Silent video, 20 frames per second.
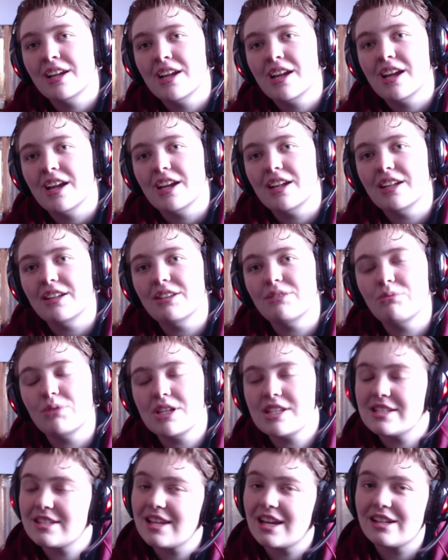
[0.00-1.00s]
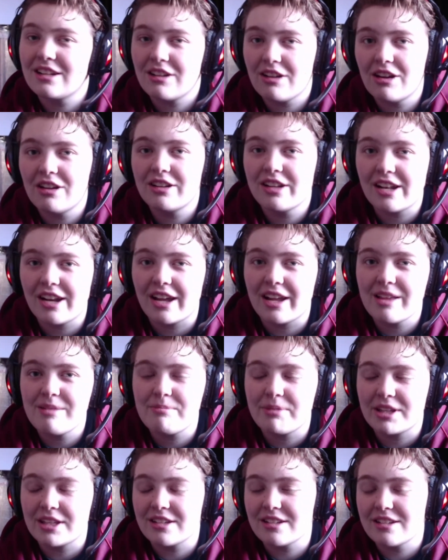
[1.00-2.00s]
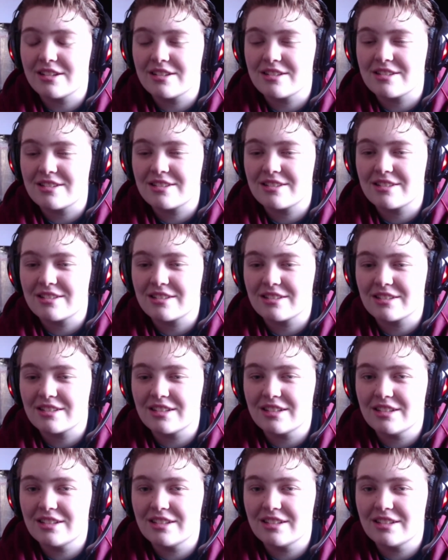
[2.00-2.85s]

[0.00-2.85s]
and then we decide to call it a night because